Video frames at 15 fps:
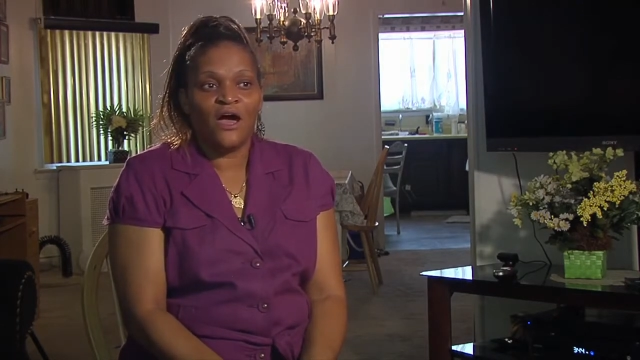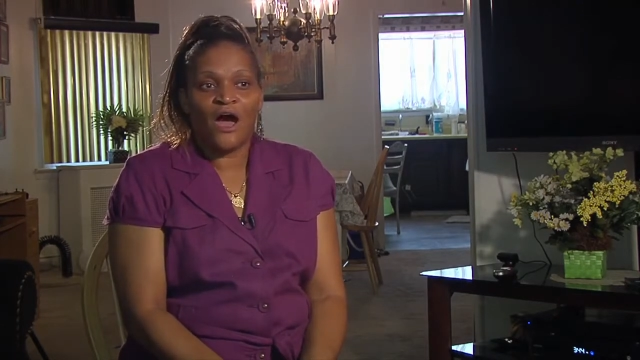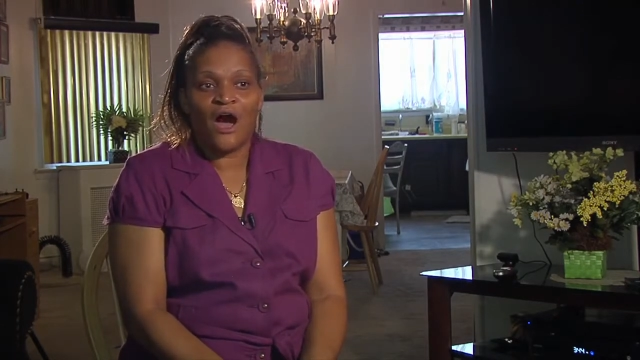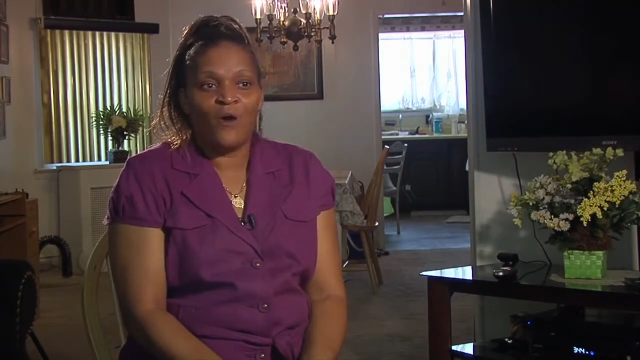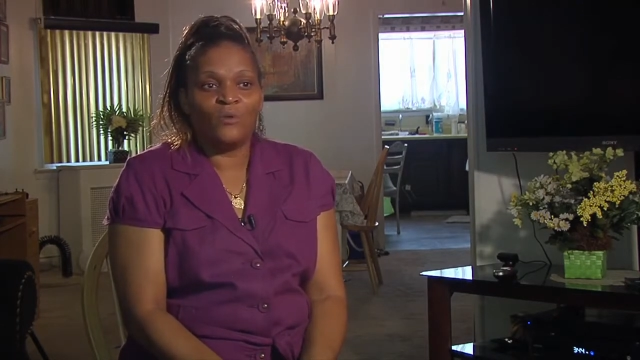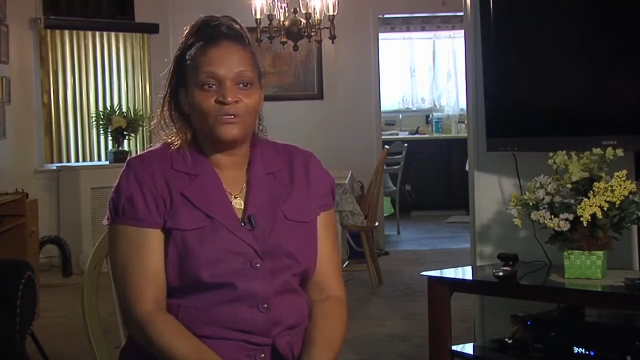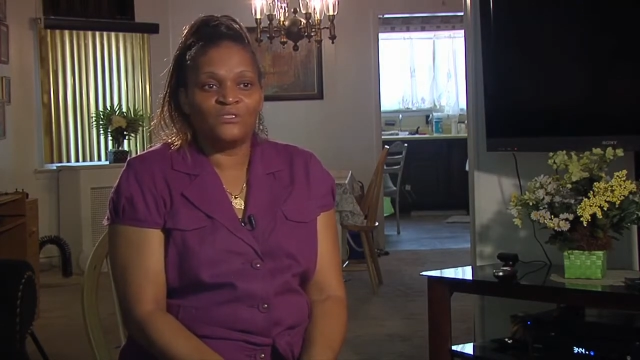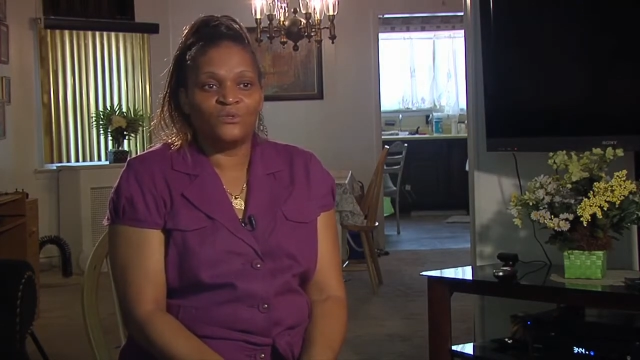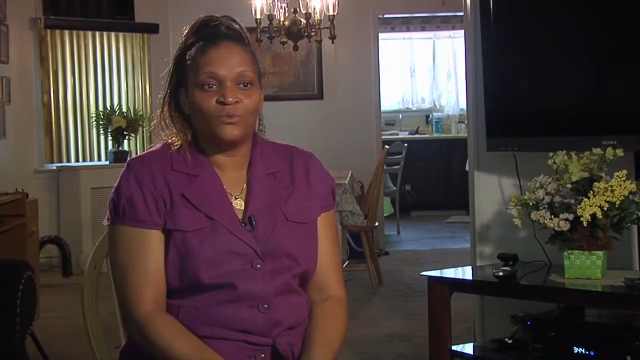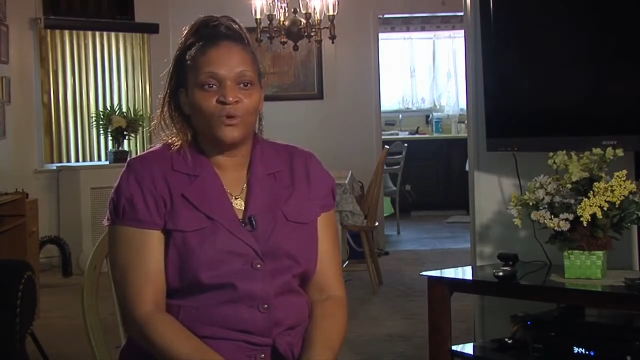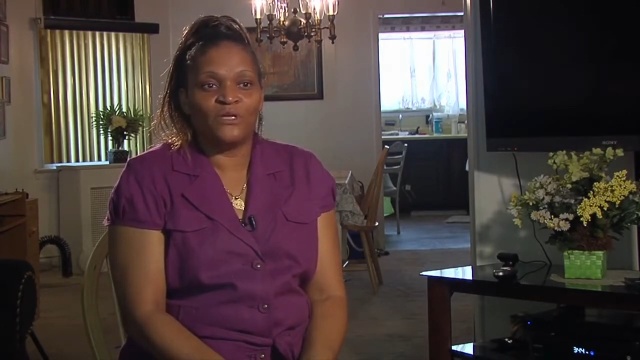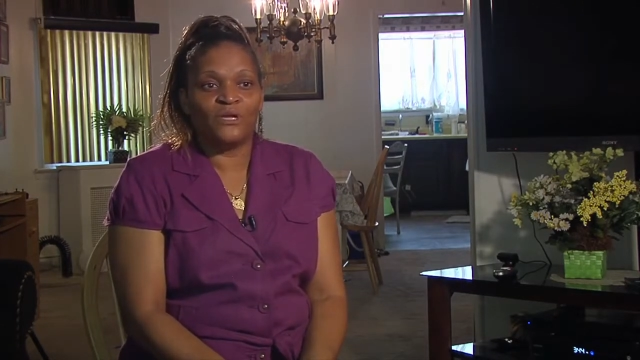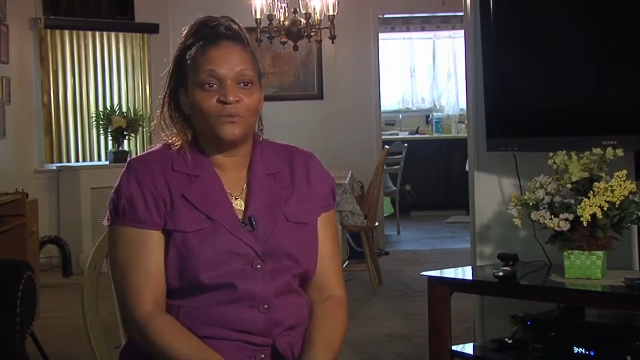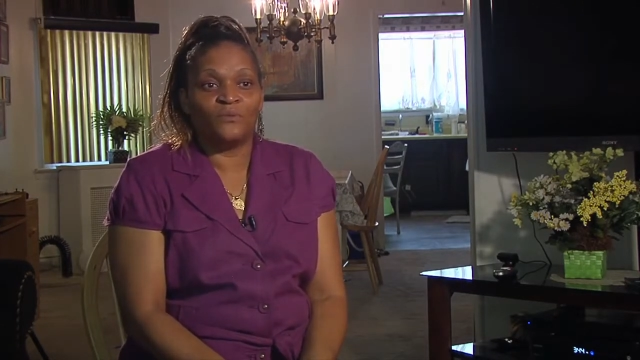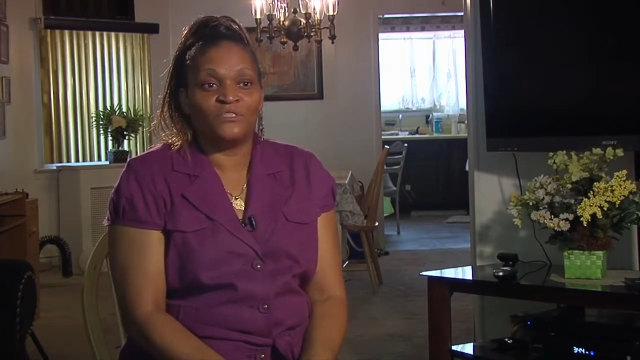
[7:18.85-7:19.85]
I was the
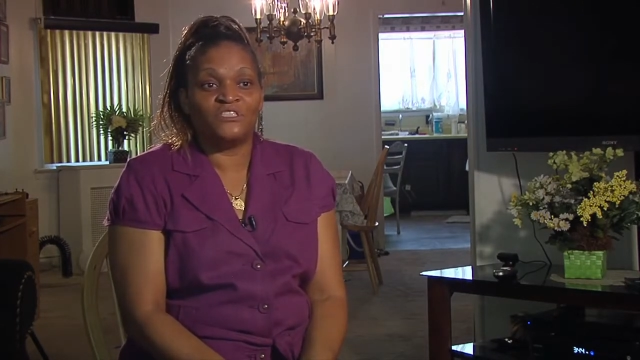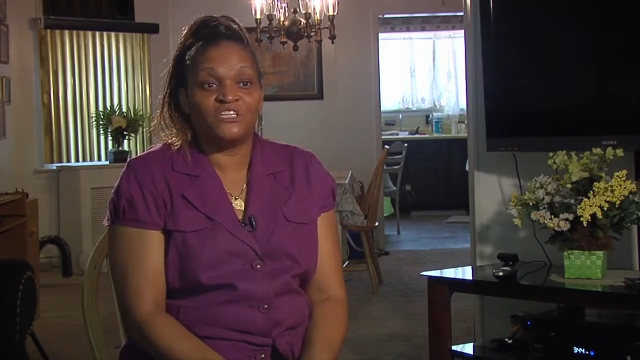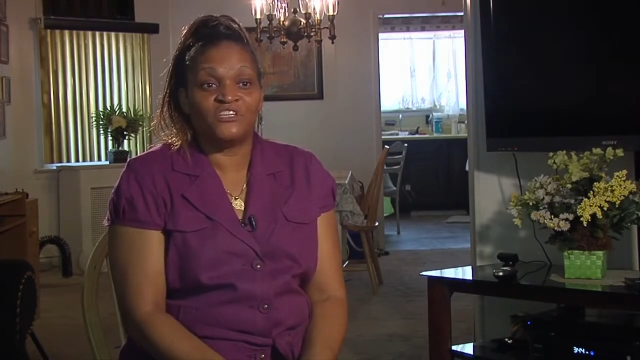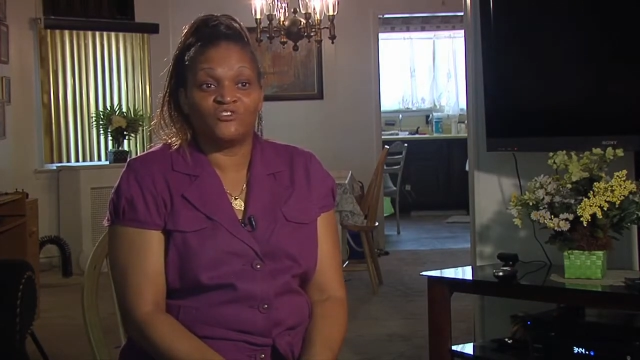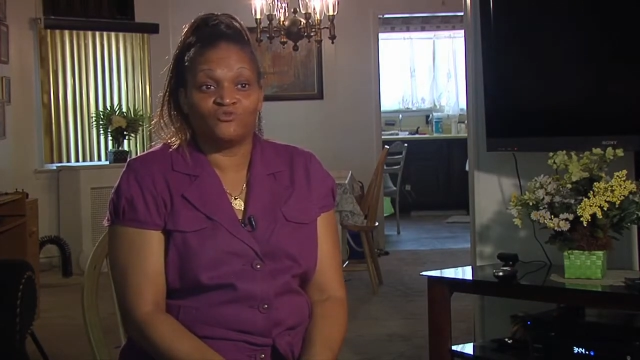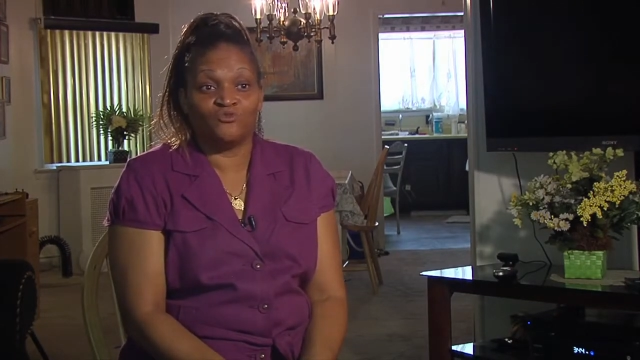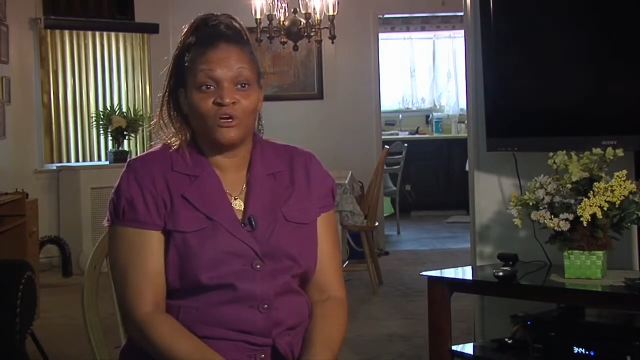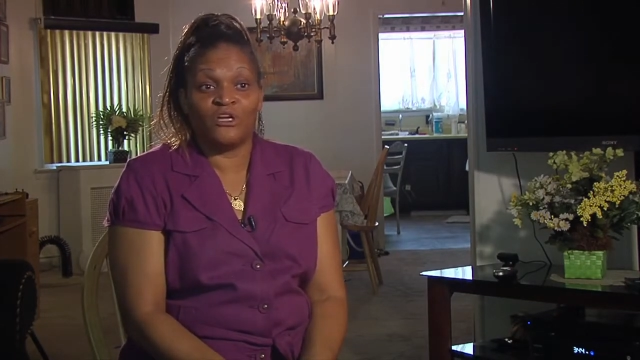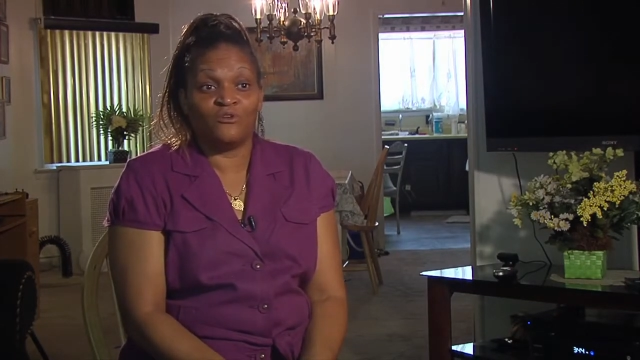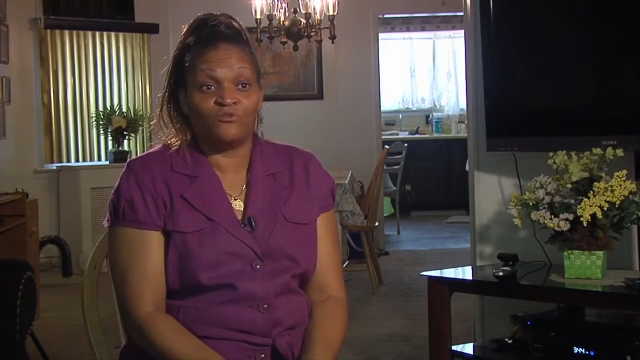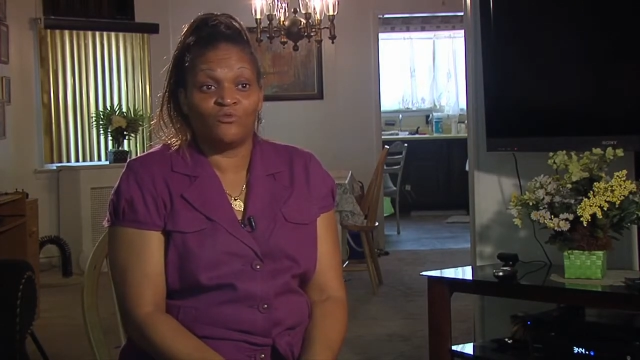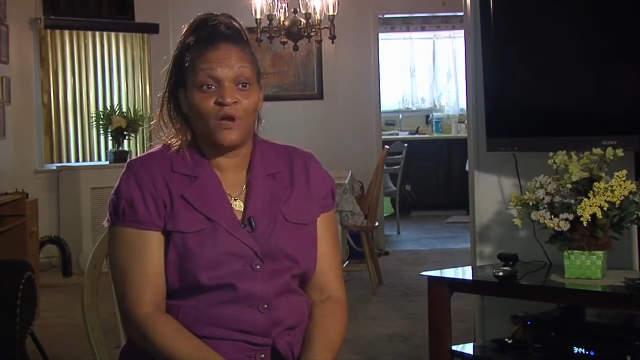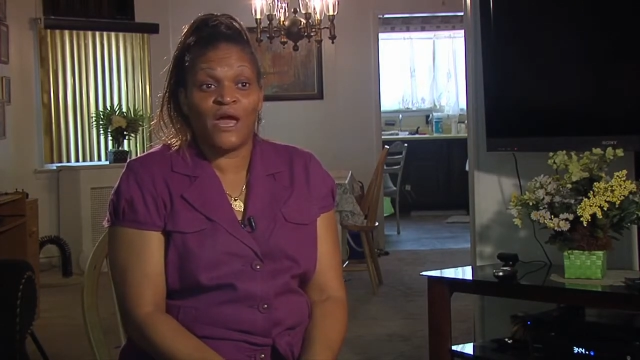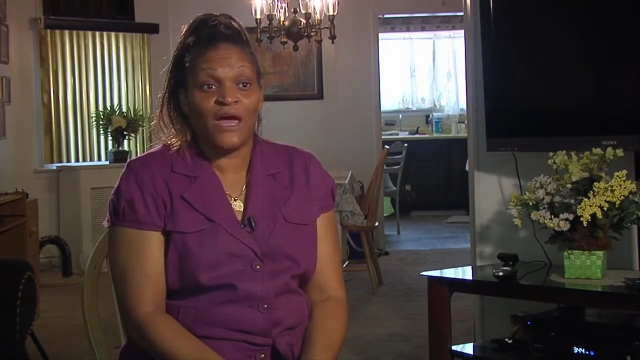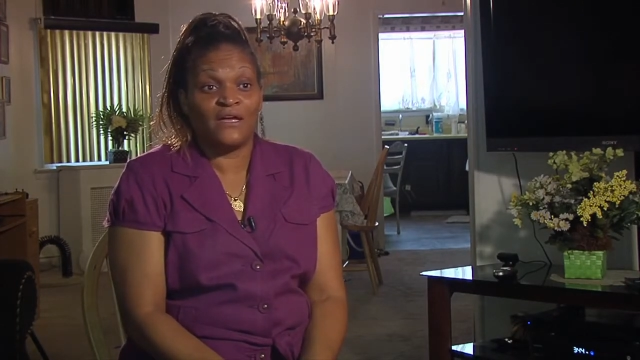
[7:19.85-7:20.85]
one that was just running
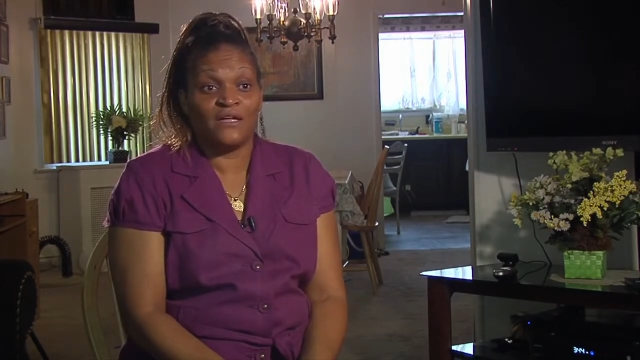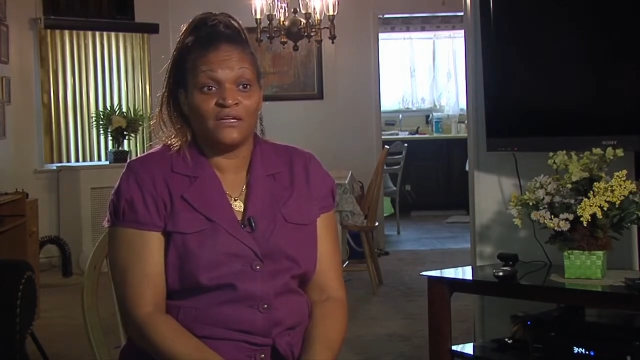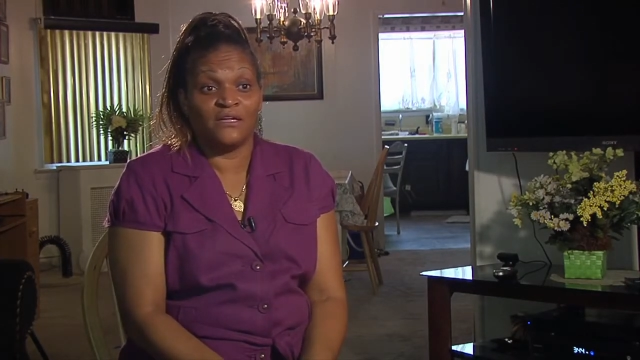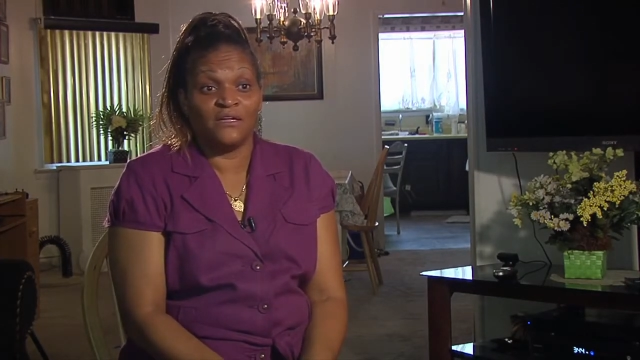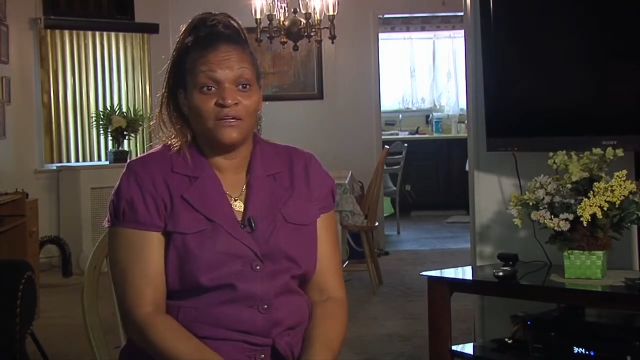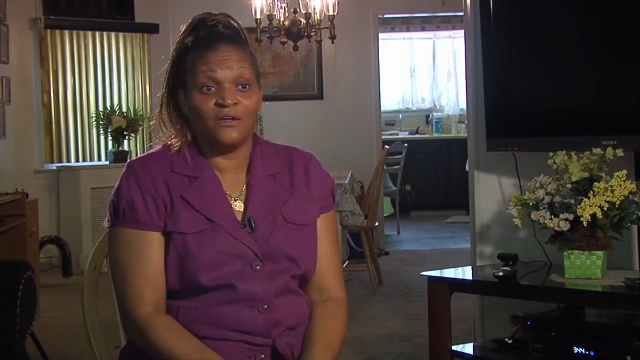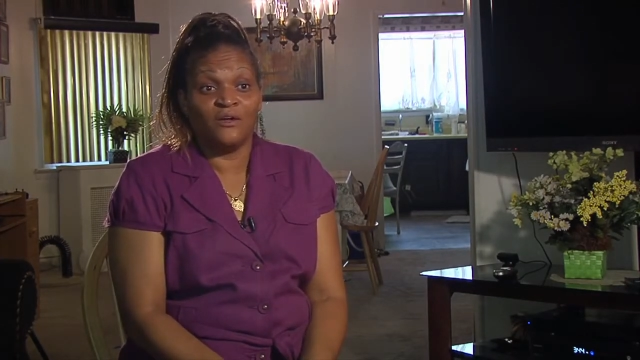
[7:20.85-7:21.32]
ragged